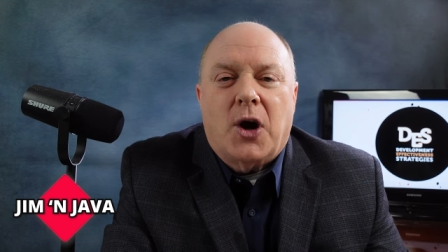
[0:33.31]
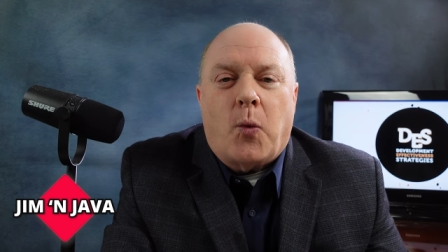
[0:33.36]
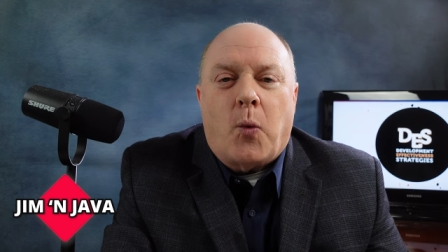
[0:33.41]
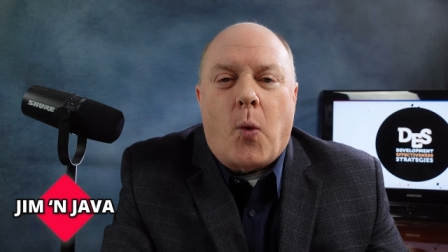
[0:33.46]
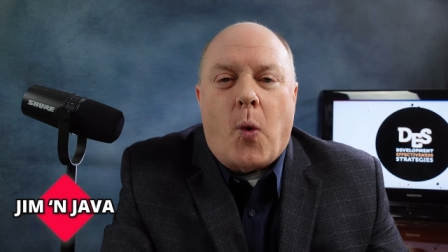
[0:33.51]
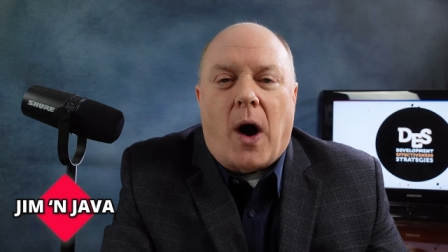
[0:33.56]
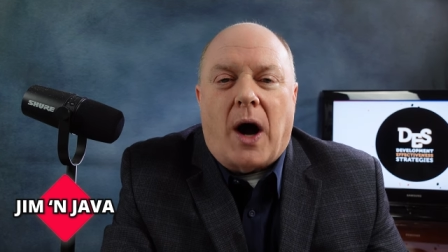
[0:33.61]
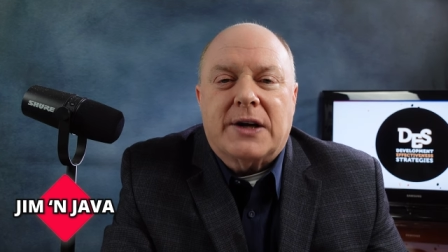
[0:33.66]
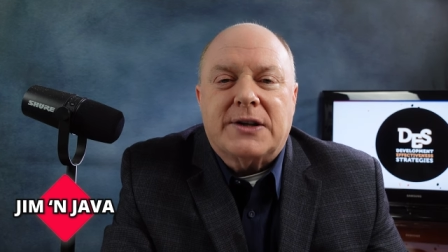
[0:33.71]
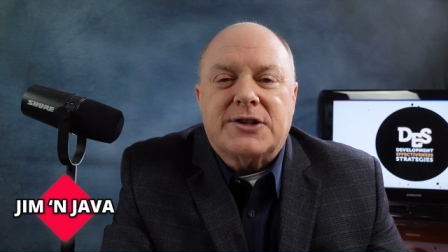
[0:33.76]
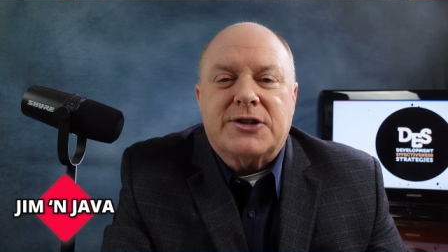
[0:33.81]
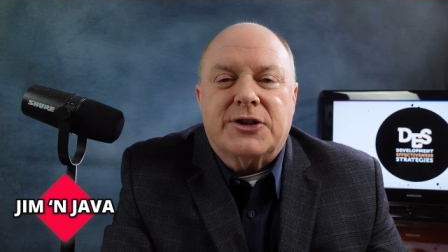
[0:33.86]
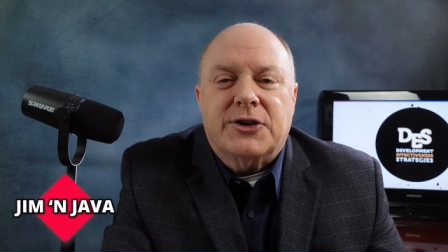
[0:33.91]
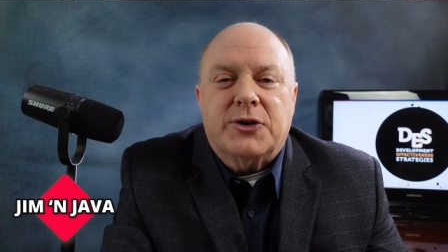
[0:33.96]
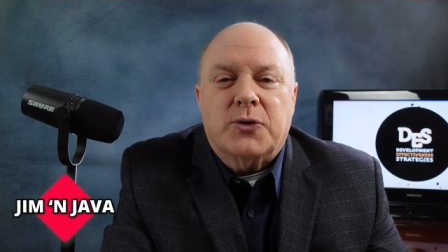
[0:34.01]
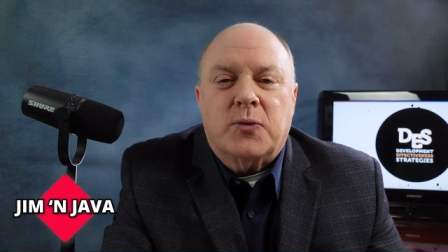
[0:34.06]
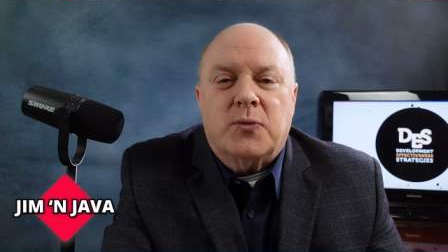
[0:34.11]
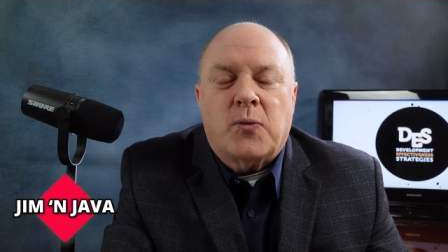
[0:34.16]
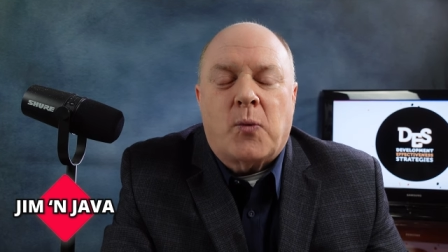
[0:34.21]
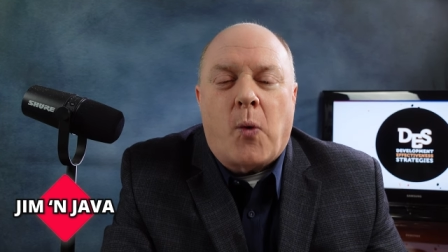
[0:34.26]
want
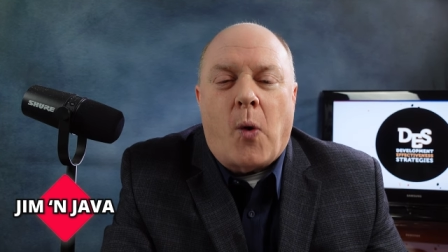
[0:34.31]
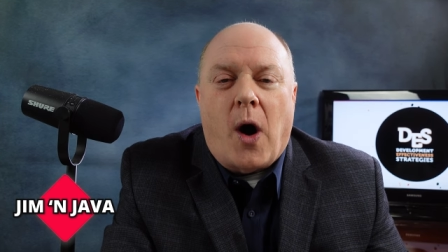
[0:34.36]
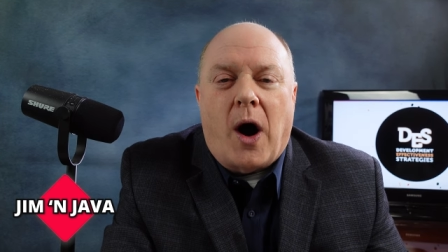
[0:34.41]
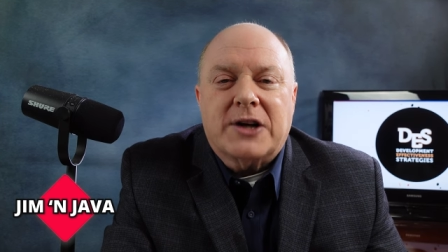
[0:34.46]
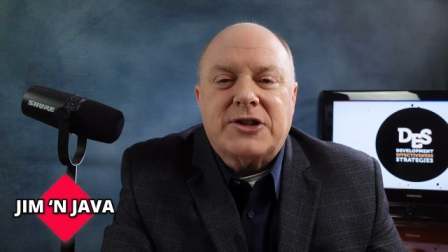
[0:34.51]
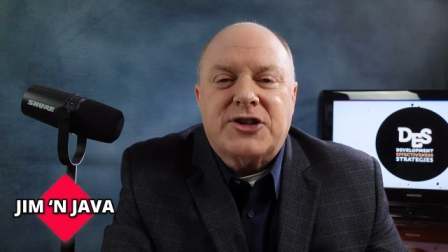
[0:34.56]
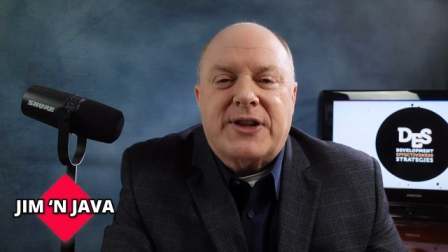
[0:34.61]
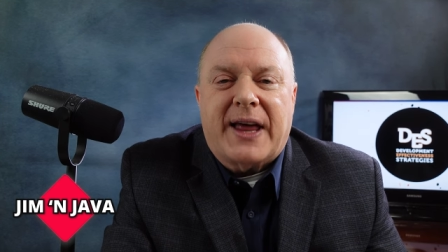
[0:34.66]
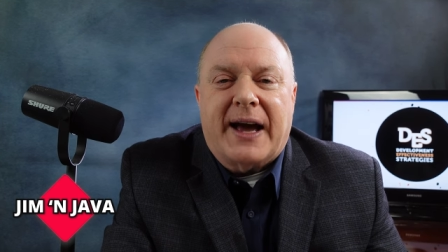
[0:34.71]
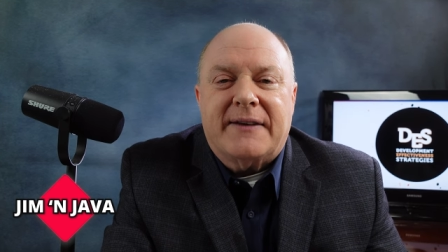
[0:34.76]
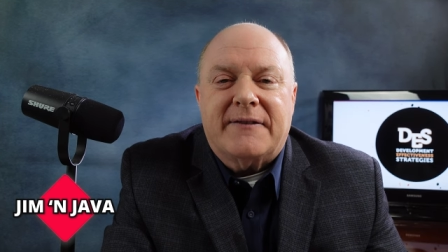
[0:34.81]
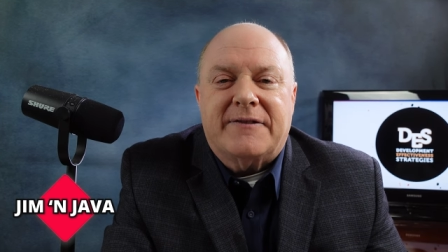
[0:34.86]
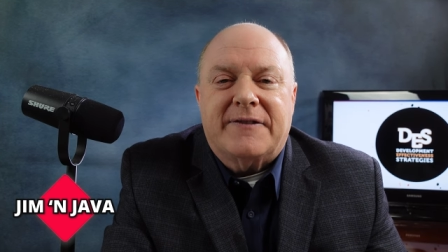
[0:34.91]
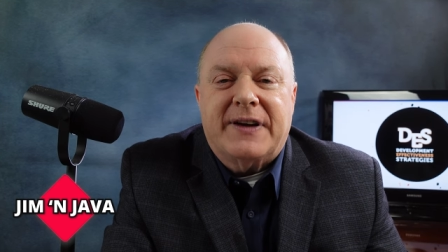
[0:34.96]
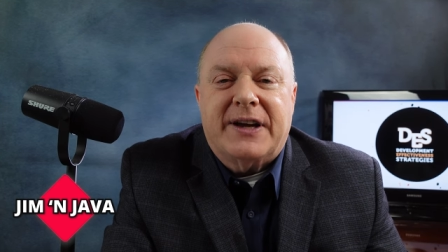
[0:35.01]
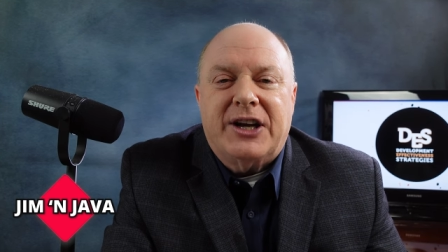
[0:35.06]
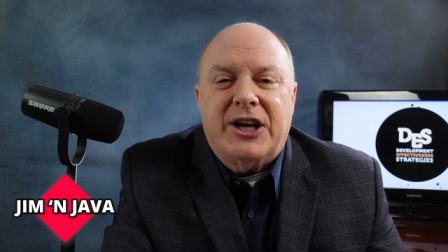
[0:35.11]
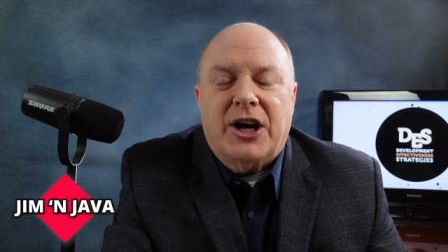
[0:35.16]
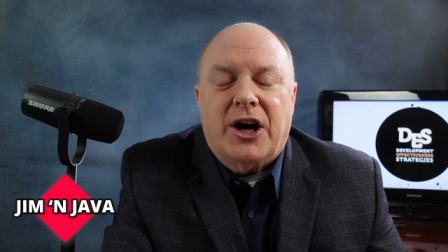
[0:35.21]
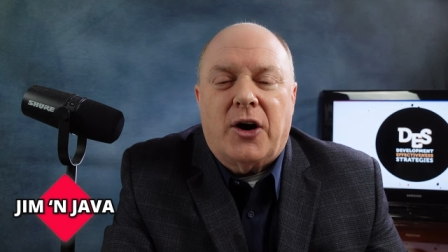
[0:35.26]
to watch that
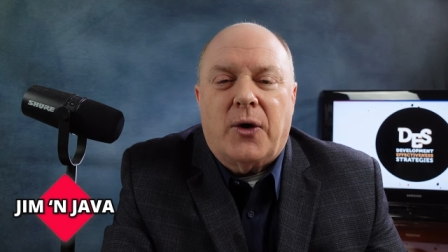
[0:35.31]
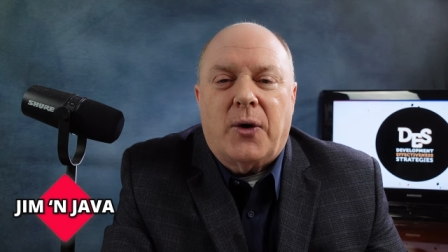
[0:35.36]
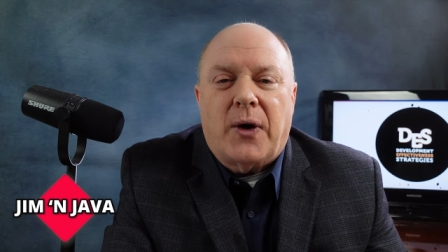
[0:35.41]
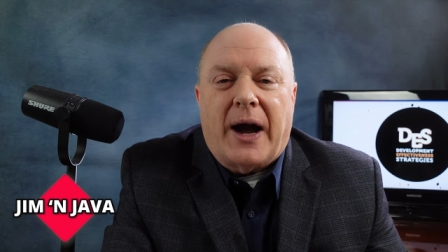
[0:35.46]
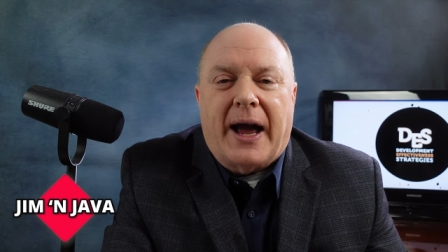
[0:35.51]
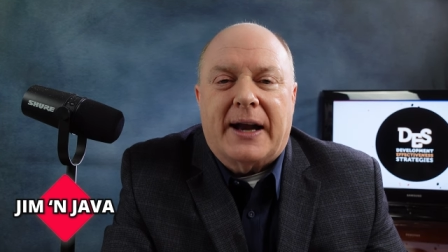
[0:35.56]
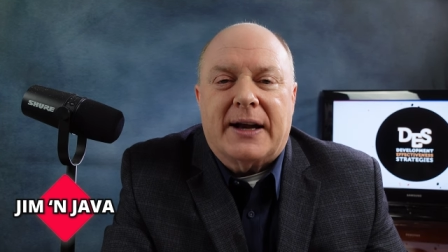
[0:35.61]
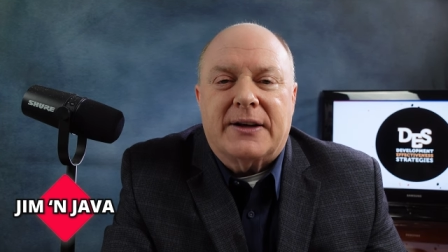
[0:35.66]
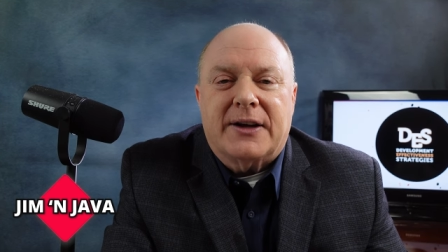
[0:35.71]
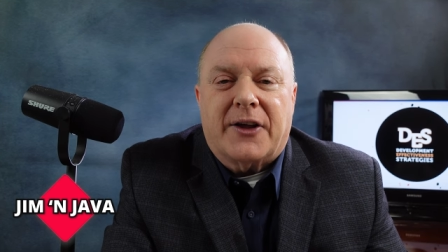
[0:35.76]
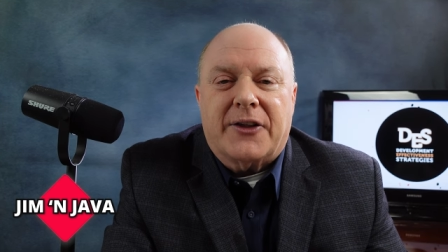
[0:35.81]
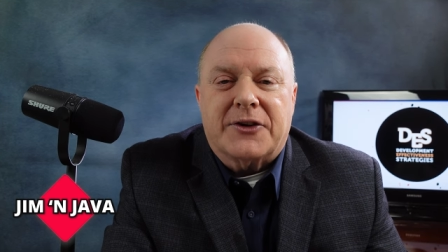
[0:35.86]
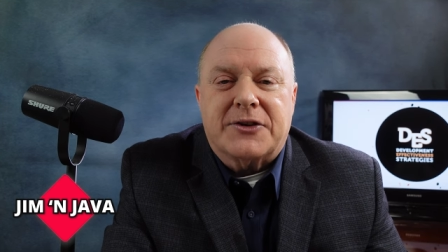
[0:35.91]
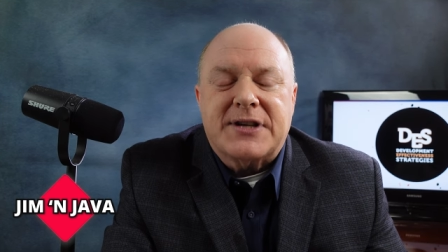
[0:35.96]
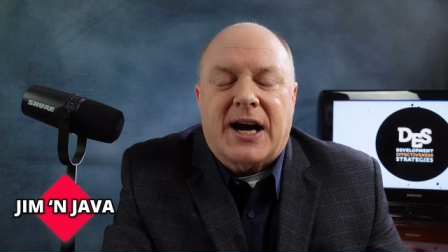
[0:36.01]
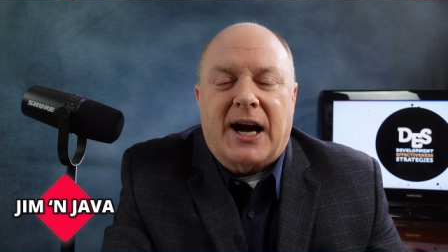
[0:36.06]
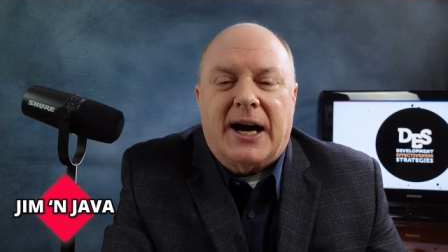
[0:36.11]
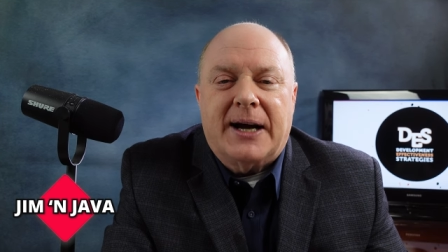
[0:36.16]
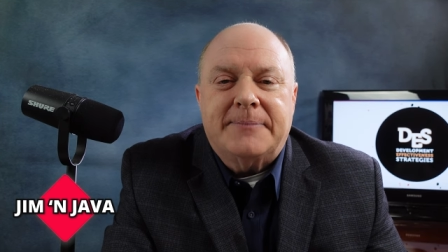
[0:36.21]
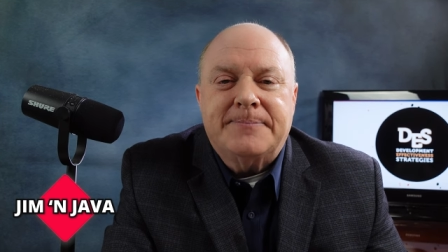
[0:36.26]
video at another
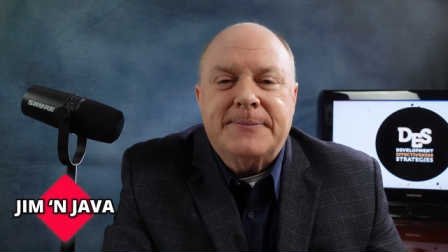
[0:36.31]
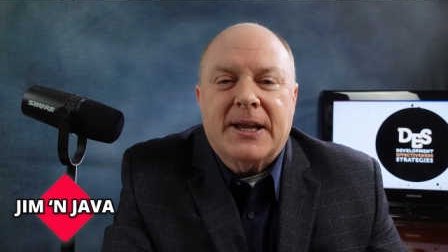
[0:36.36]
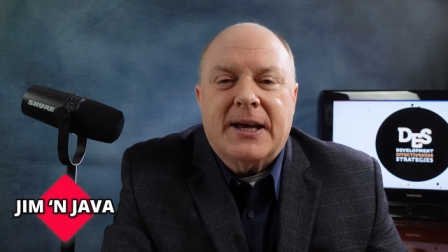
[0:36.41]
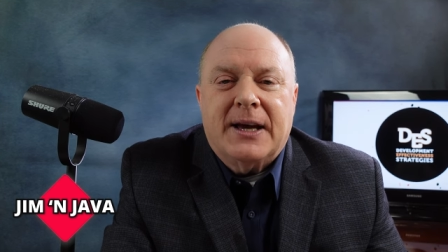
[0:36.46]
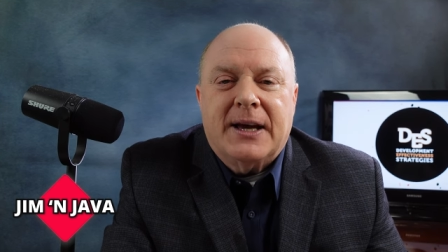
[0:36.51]
time.